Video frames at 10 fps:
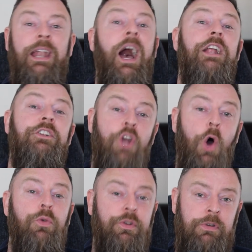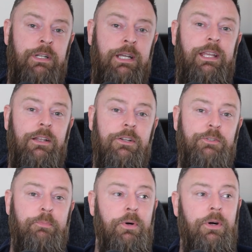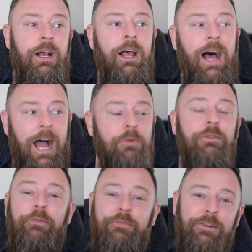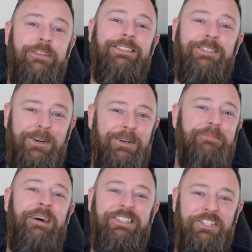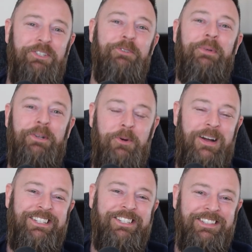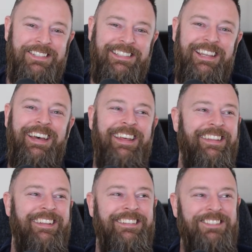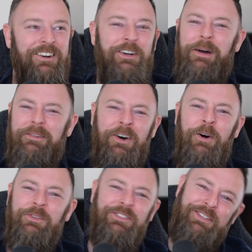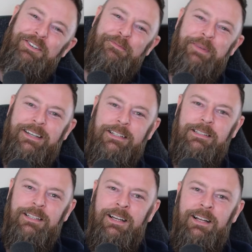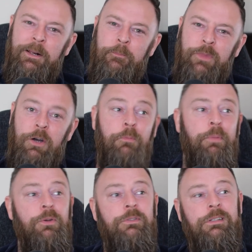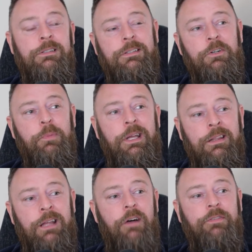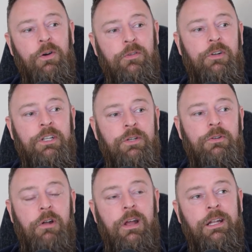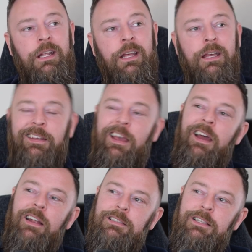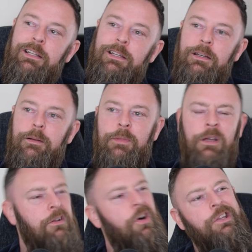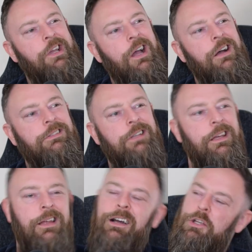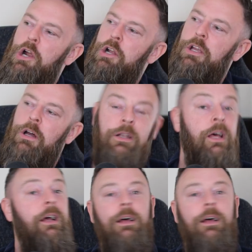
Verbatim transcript: And I know they're ridiculous, but I would prefer to talk my stupid questions than talk about normal stuff because, oh, Putin's still being daft over in Ukraine, isn't he? Yeah, he's an idiot. Oh, you can't say that. You're a con.